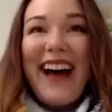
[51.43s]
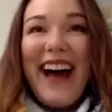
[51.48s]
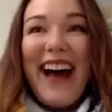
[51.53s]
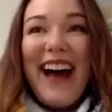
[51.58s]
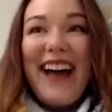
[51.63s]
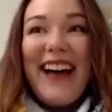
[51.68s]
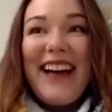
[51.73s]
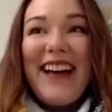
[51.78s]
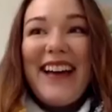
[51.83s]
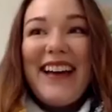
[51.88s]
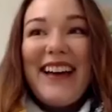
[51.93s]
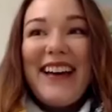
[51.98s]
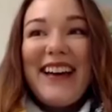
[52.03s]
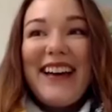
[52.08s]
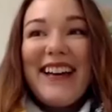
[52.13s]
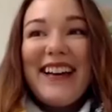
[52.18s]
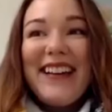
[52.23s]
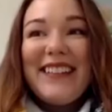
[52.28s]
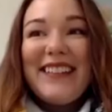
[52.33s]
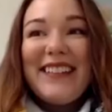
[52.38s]
I
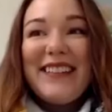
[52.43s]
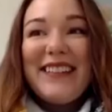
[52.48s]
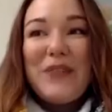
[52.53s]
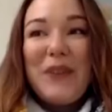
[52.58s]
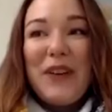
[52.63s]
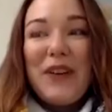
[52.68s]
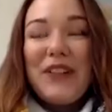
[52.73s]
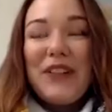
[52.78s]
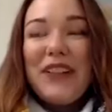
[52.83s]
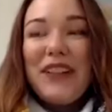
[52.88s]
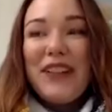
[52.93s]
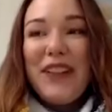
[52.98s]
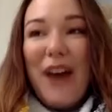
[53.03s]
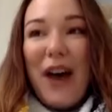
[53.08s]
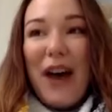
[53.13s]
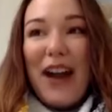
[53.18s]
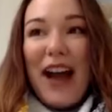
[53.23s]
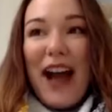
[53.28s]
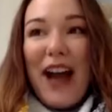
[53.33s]
struggled a lot.